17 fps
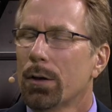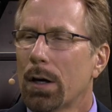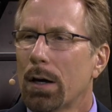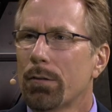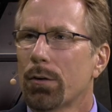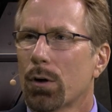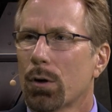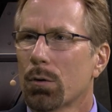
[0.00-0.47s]
you
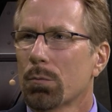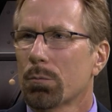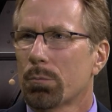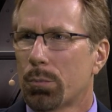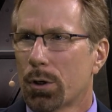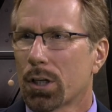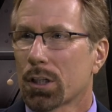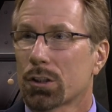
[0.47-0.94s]
have your own
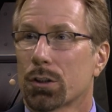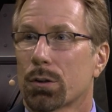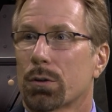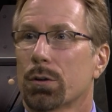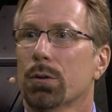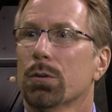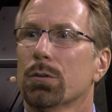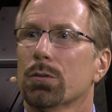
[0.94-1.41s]
production
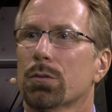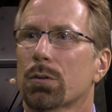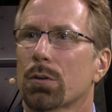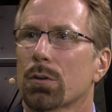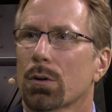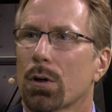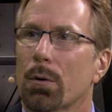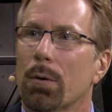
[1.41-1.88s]
crews
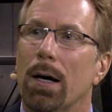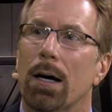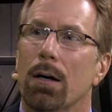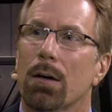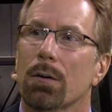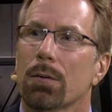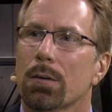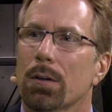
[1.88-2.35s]
that'll go
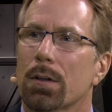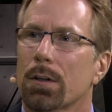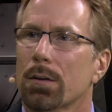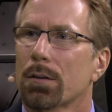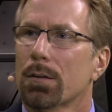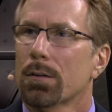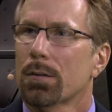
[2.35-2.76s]
out and.